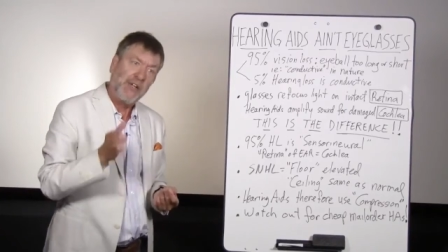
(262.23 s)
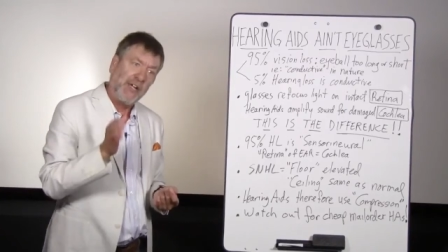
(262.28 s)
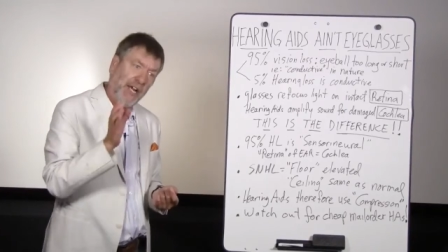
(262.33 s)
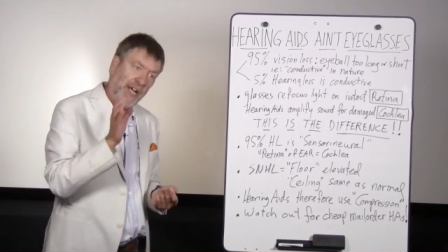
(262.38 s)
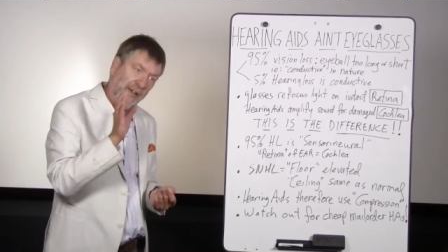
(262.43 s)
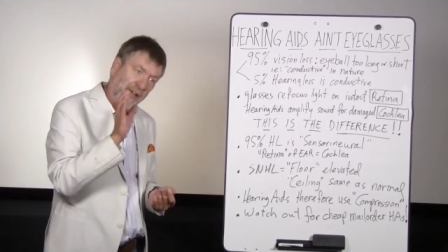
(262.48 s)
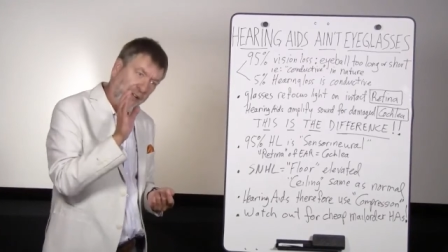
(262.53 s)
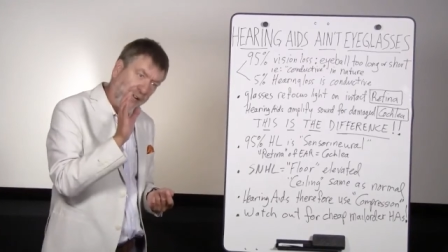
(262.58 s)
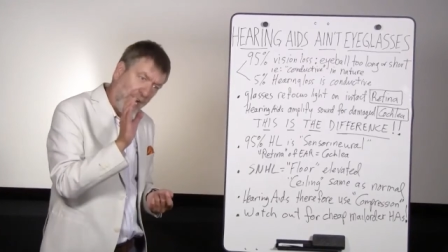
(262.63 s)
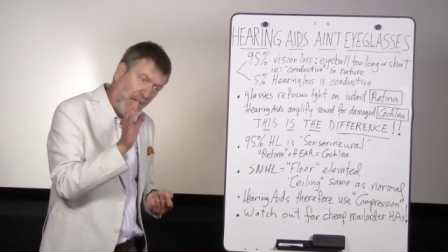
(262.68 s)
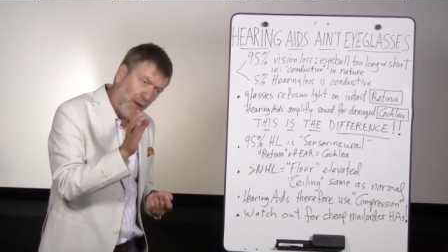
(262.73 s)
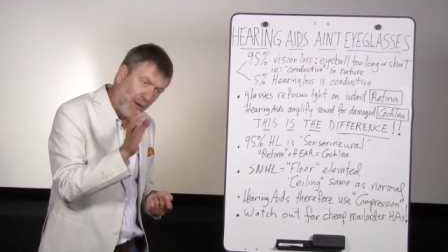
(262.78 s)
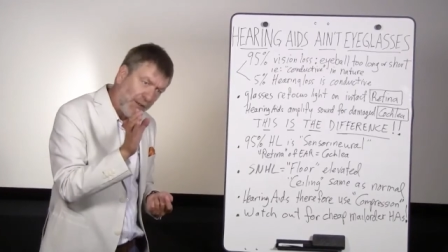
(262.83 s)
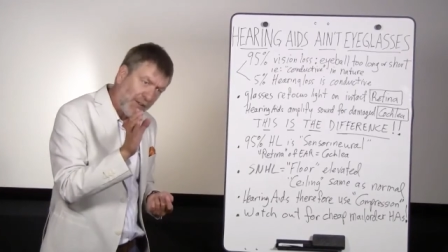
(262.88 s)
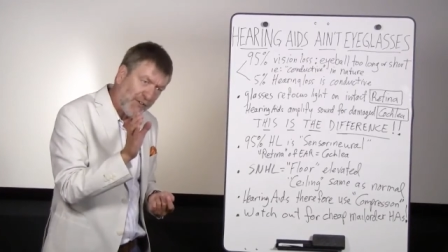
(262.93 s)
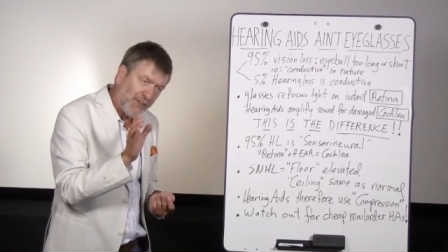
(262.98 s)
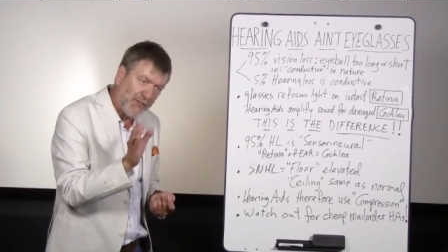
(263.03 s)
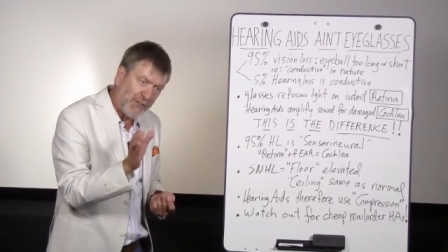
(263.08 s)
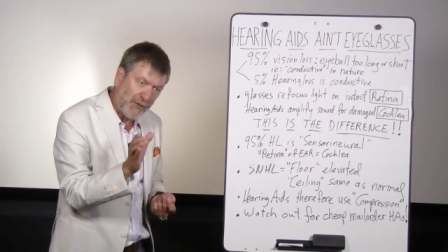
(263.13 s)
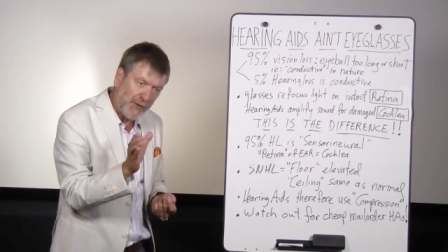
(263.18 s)
And now
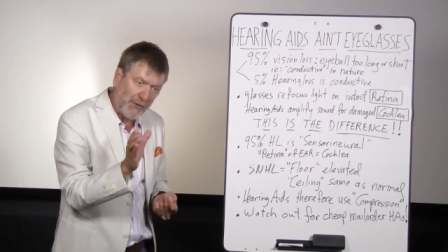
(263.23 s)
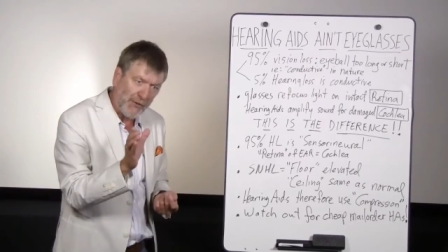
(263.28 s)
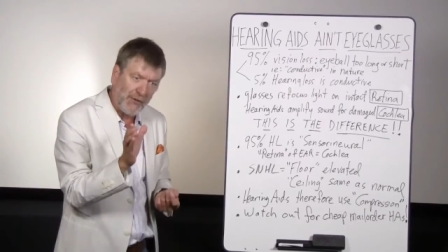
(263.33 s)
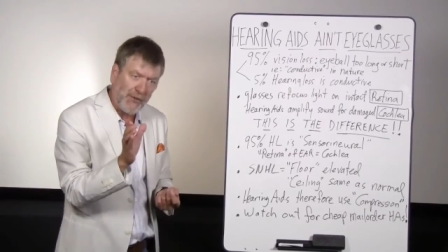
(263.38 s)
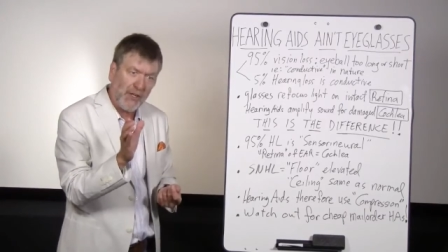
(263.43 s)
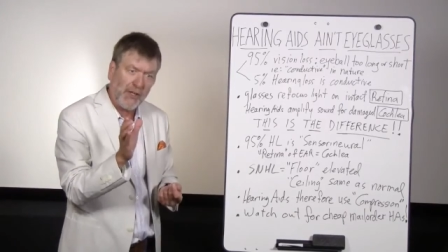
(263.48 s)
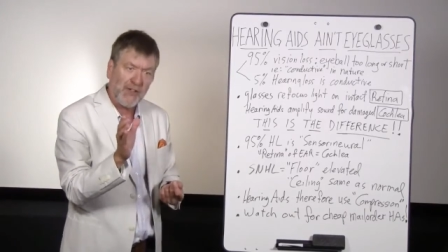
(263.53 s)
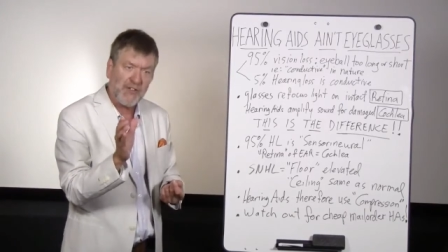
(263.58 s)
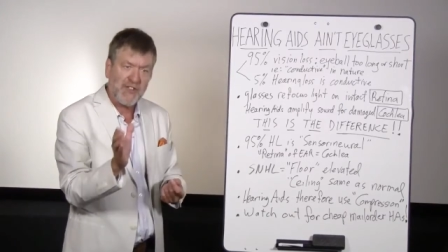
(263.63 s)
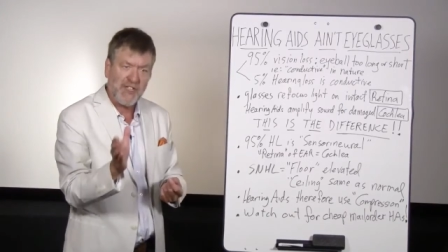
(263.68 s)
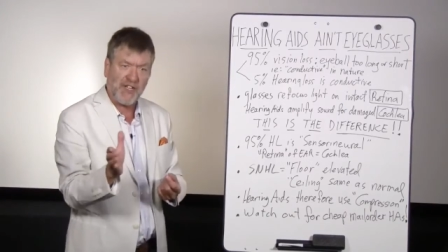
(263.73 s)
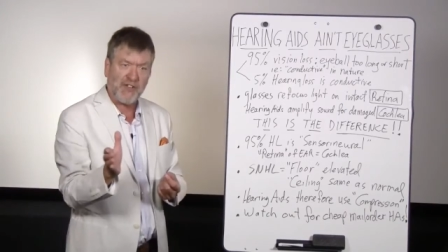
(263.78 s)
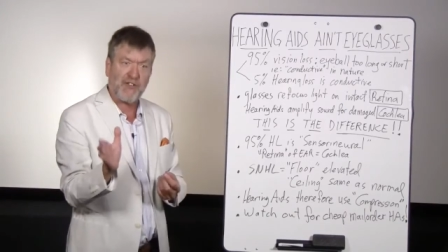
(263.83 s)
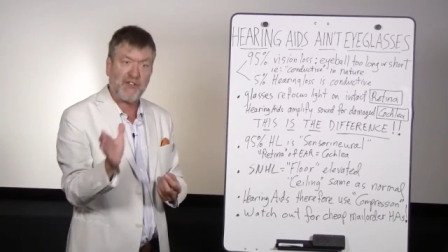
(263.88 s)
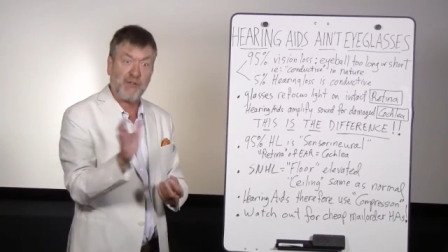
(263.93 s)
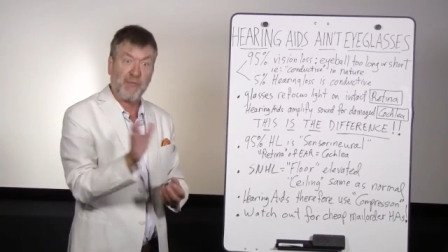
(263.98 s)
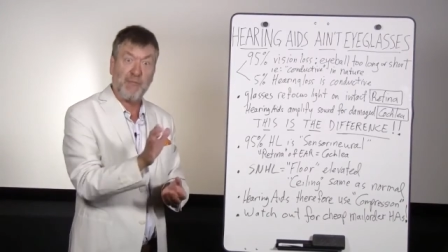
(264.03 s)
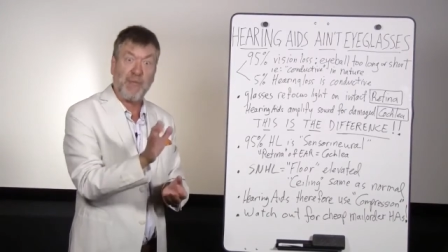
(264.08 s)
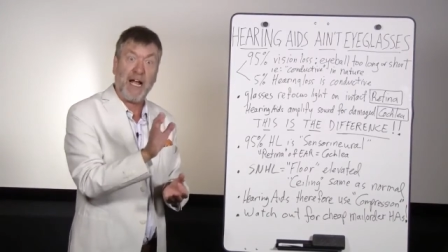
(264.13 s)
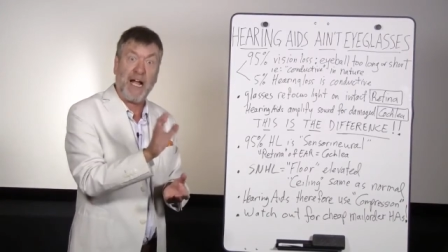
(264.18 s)
let's turn our
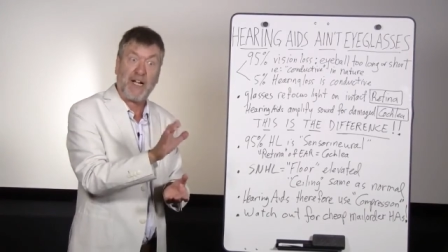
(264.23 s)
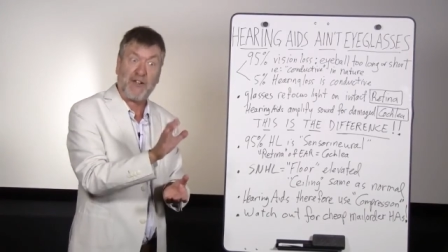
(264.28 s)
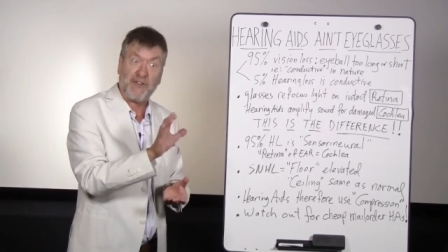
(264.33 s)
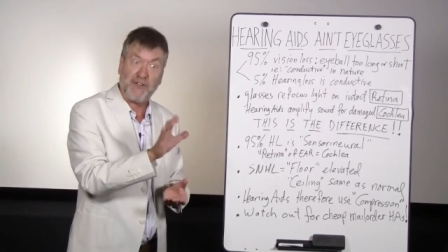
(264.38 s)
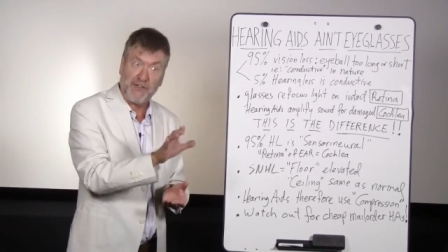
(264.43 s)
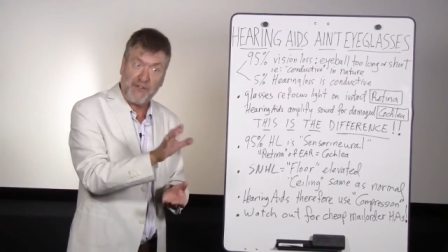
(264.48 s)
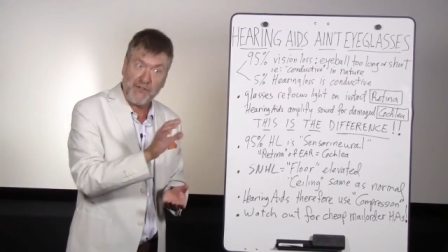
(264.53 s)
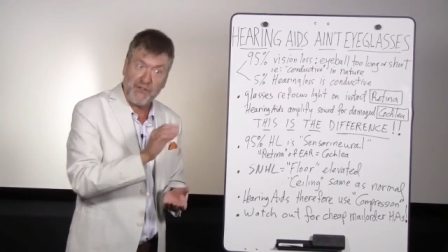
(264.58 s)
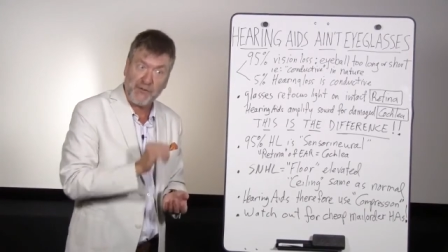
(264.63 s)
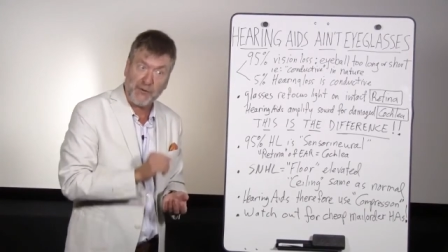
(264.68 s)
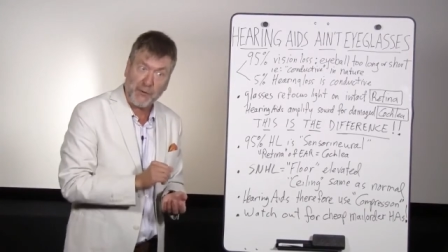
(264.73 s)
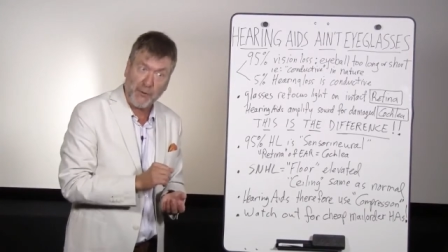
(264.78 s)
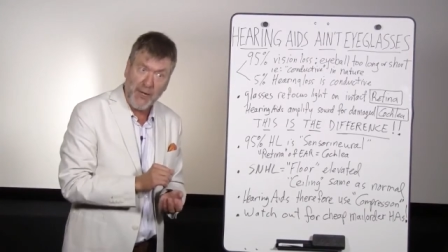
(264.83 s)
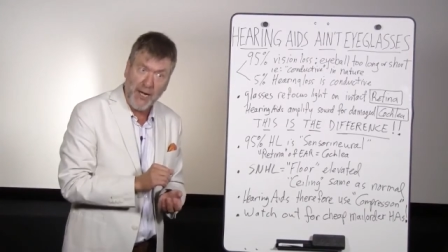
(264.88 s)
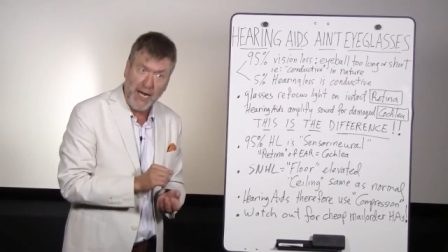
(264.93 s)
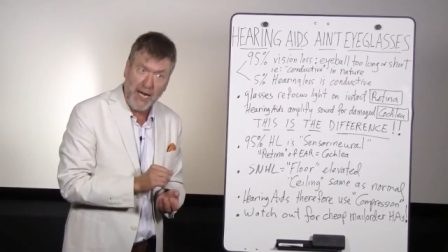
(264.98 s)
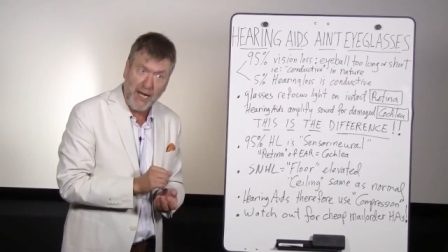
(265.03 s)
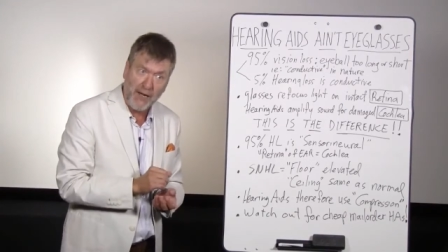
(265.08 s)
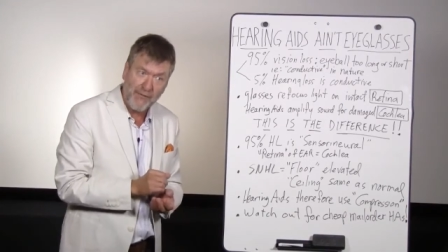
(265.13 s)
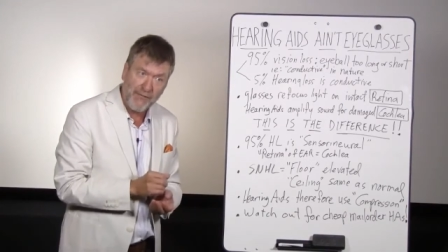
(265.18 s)
attention back to this
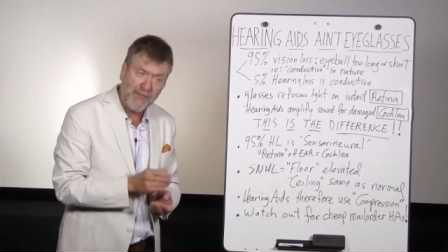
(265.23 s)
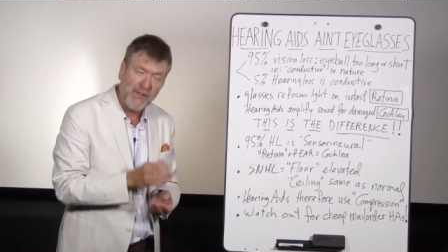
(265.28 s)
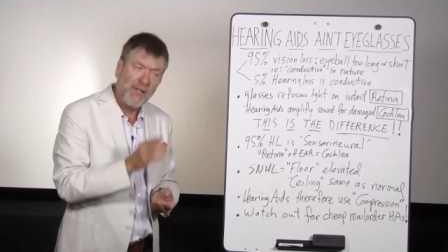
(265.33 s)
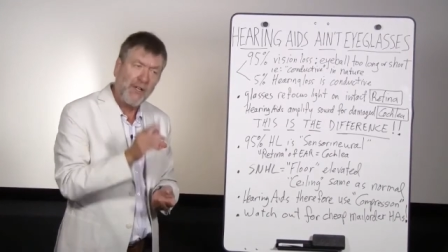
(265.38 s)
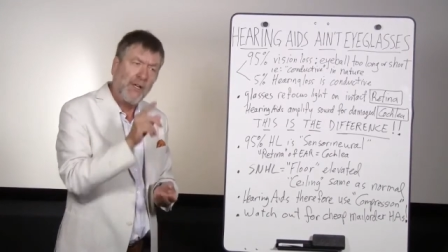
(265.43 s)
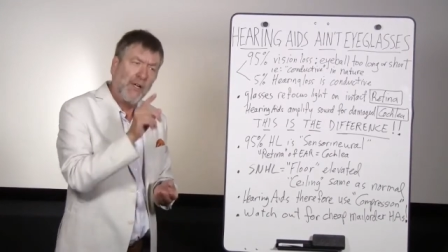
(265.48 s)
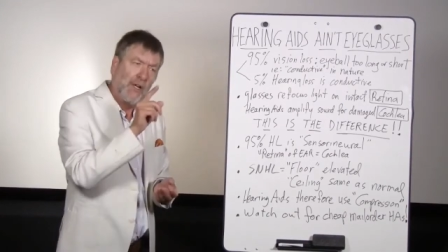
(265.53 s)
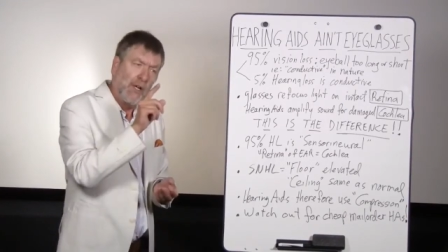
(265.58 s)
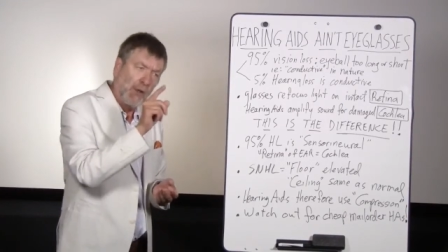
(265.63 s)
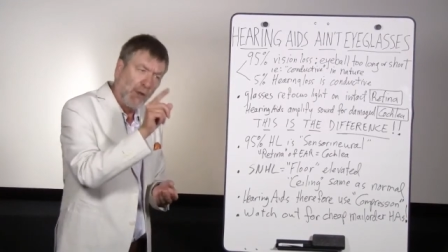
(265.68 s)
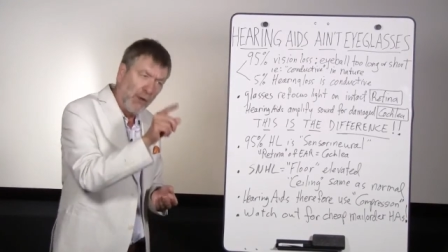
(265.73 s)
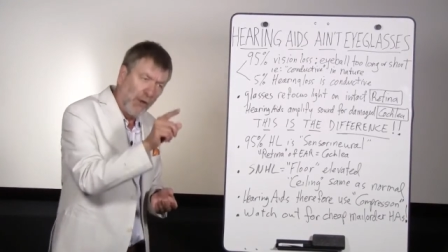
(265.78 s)
graph.